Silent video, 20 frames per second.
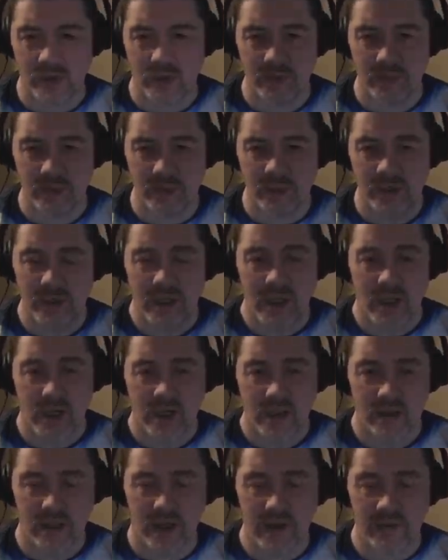polymer
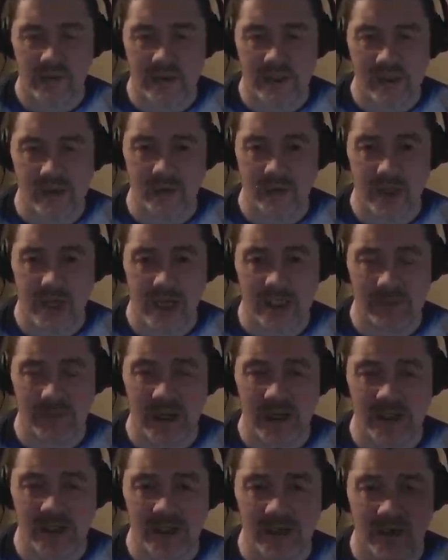left, so that's
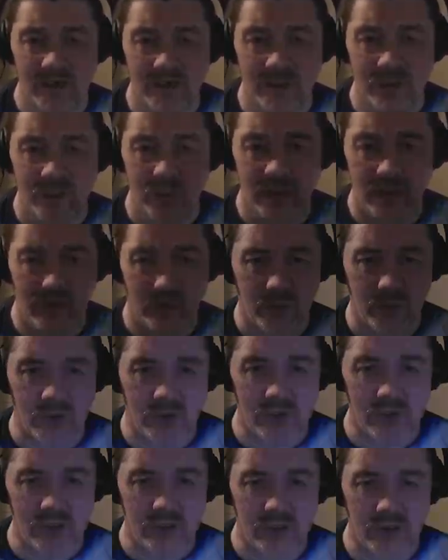basically where I
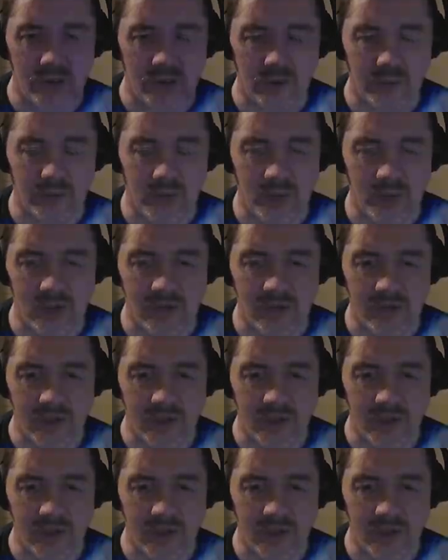was on the boss